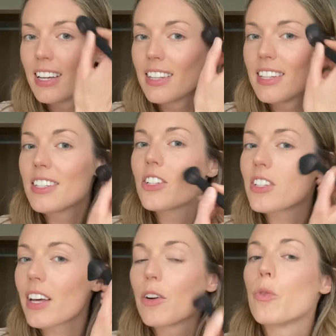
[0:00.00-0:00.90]
This just
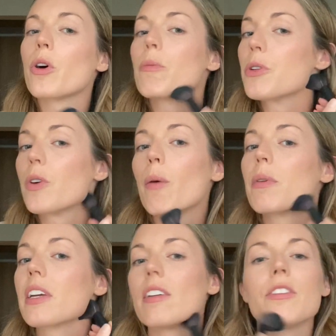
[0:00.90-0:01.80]
kind of warms you up and
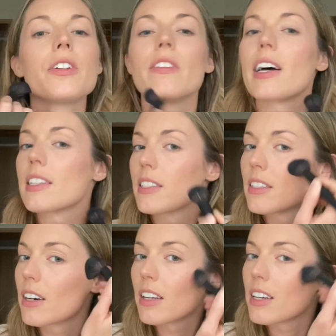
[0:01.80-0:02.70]
gives you that
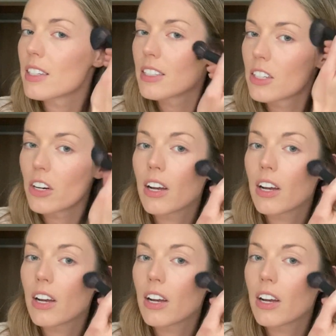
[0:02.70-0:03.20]
sun-kissed look.